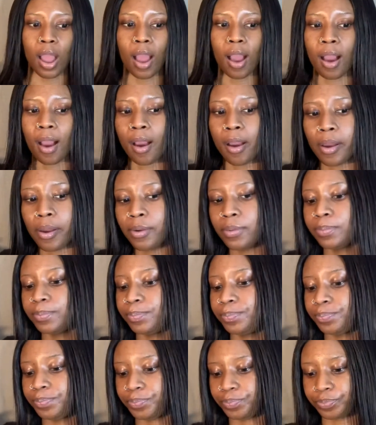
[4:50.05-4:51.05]
Um,
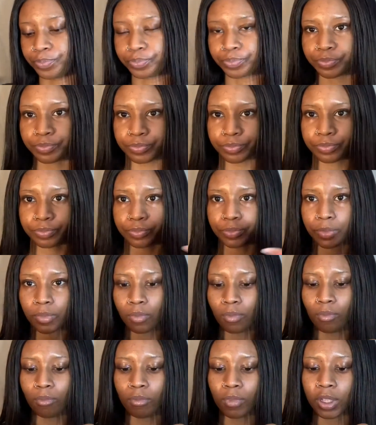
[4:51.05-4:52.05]

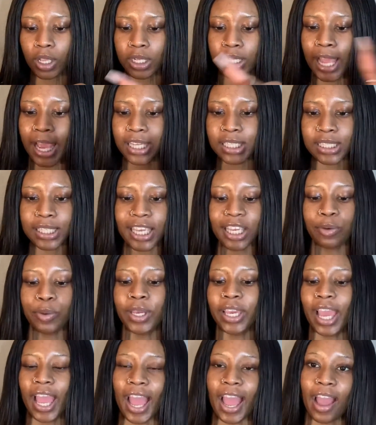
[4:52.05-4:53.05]
next thing we
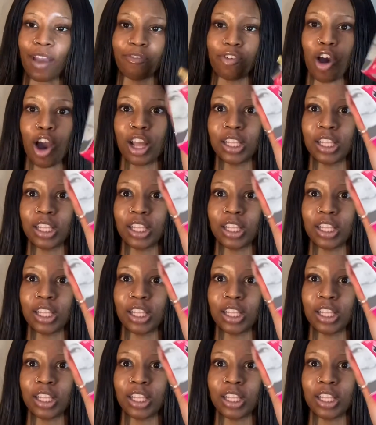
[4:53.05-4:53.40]
have are